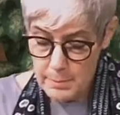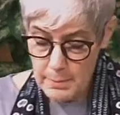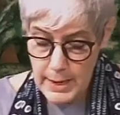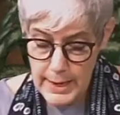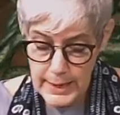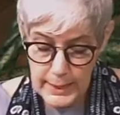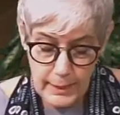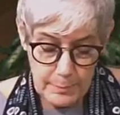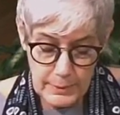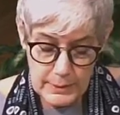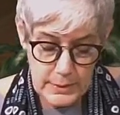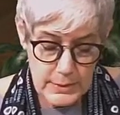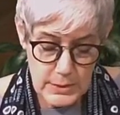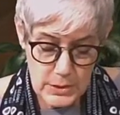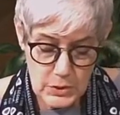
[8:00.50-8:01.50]
my
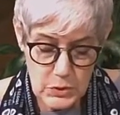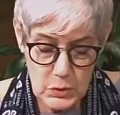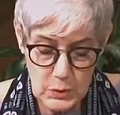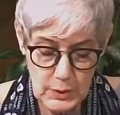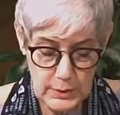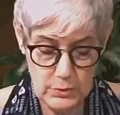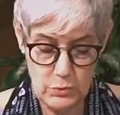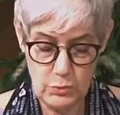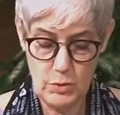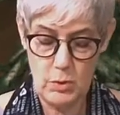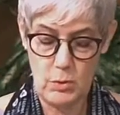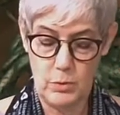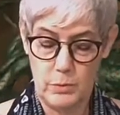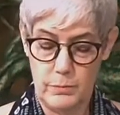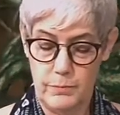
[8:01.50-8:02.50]
ability to
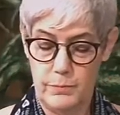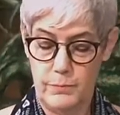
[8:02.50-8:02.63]
control.